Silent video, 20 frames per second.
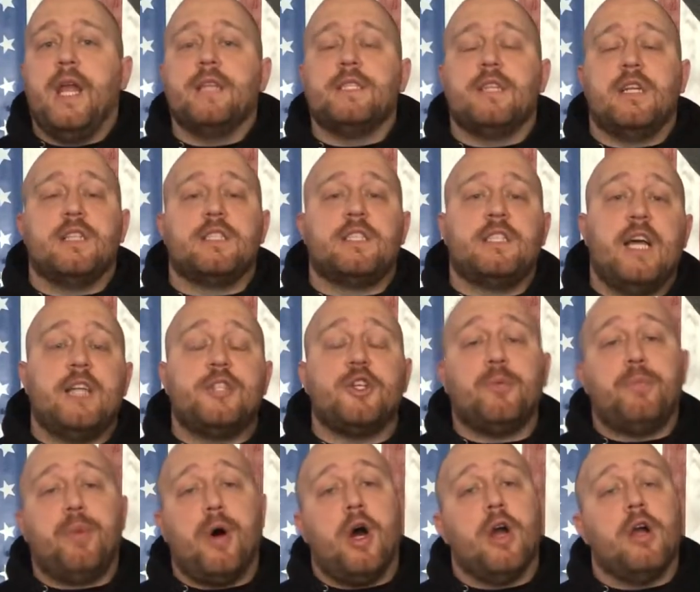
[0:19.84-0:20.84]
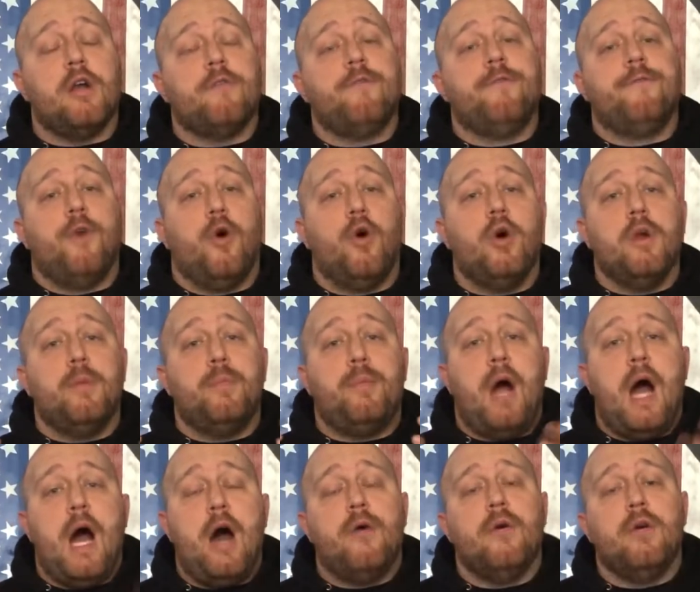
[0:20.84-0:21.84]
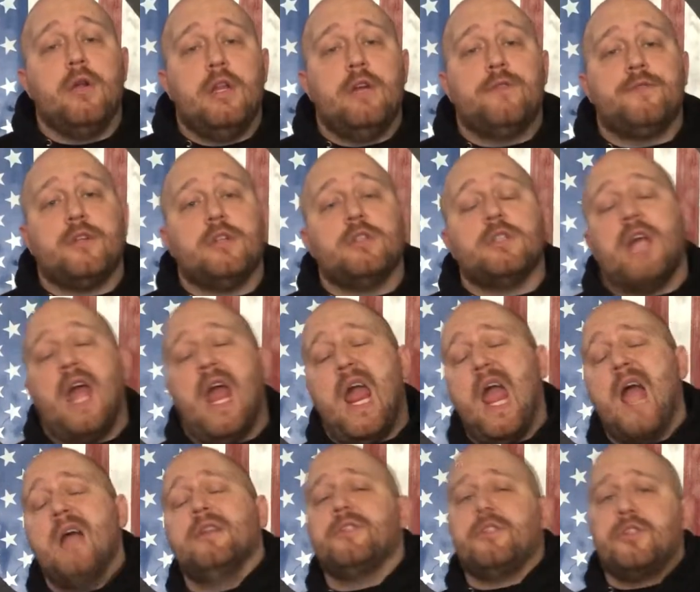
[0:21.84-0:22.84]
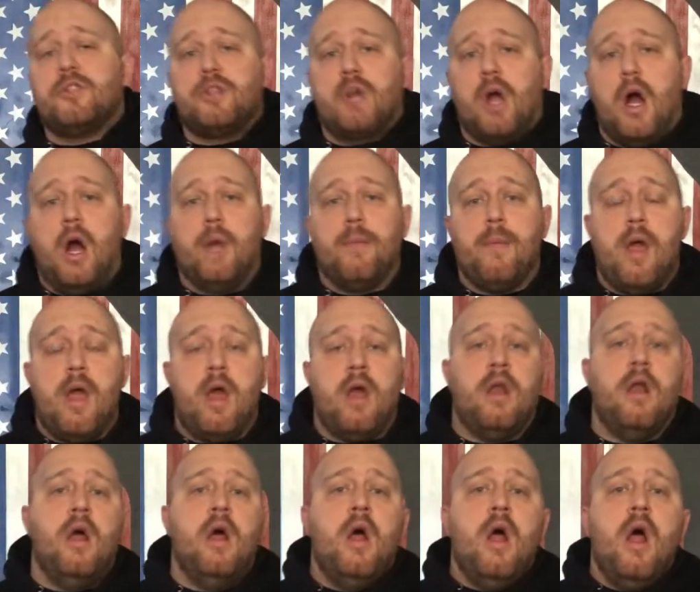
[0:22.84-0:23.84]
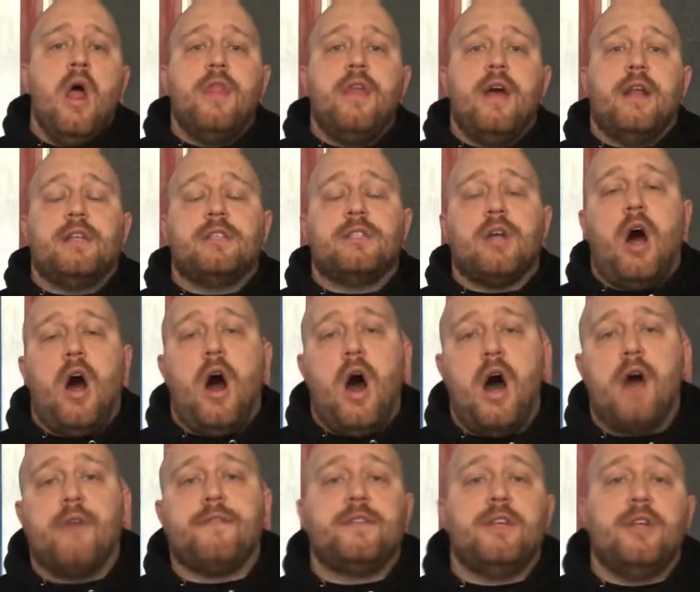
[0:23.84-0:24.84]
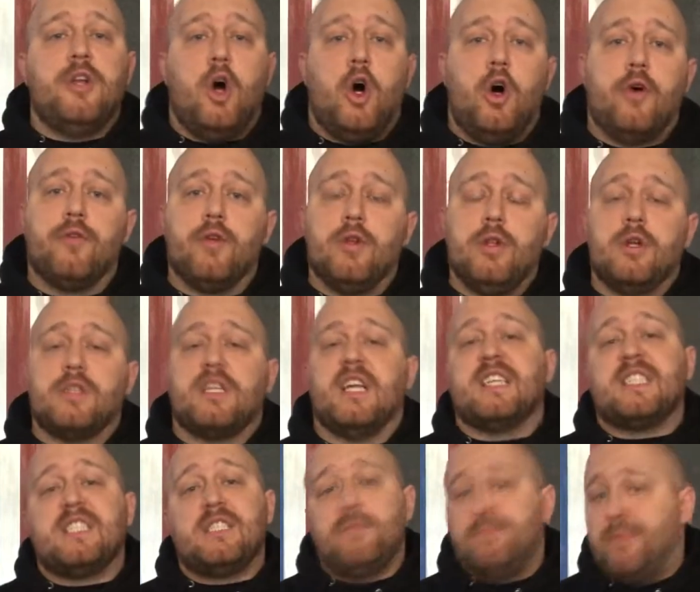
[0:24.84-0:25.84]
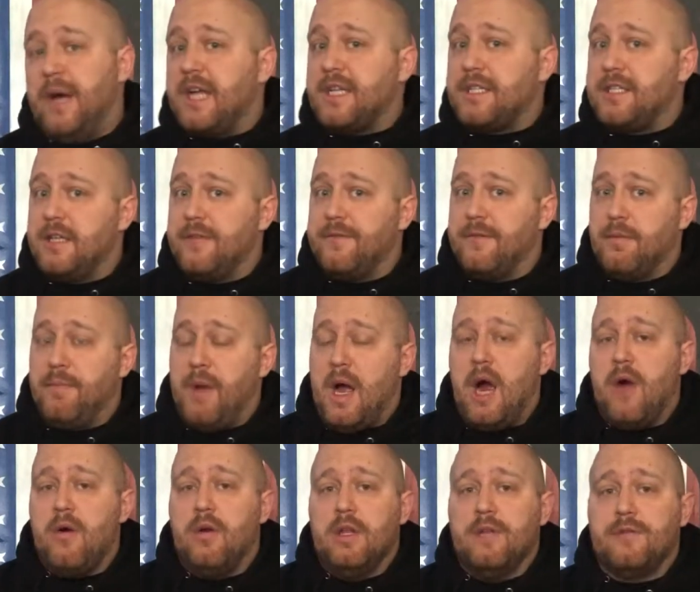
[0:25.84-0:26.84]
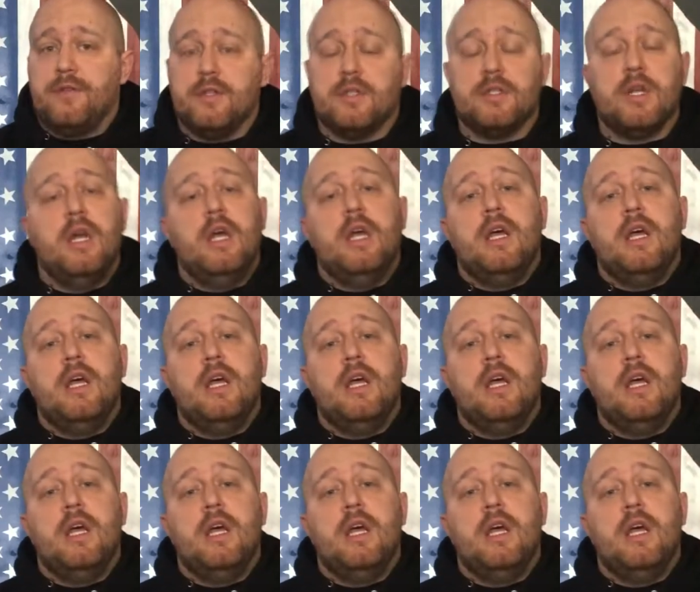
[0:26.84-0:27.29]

is an essential part for powerlifters and strongman that is often overlooked, especially for powerlifters.